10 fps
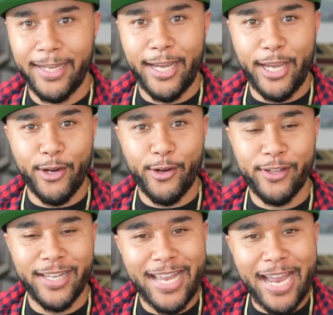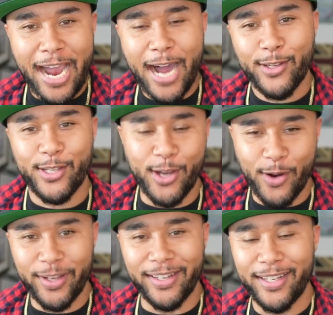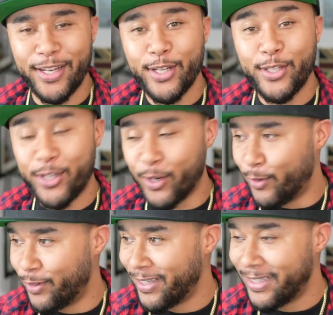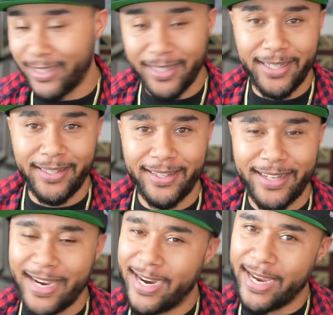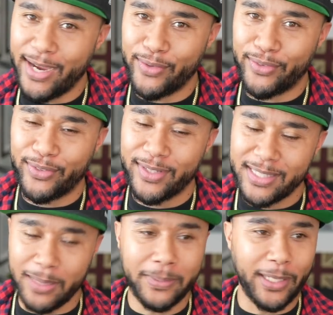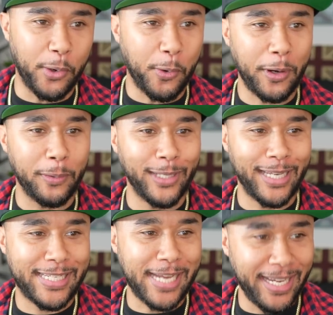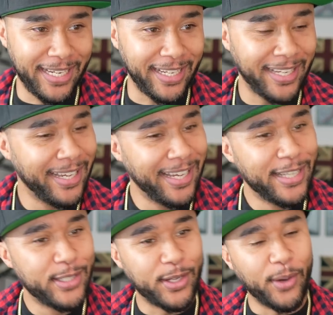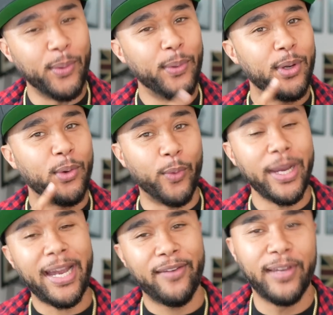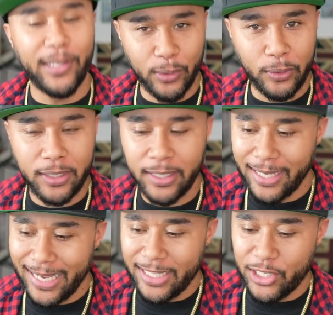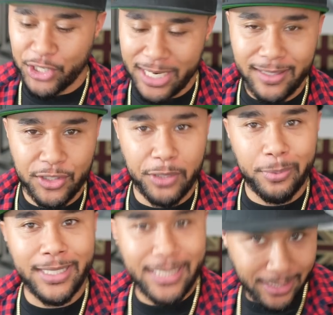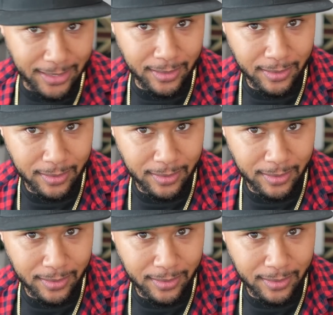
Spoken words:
Hey y'all, how's it going? So today I have something incredibly exciting. So we are having a look at ChatGPT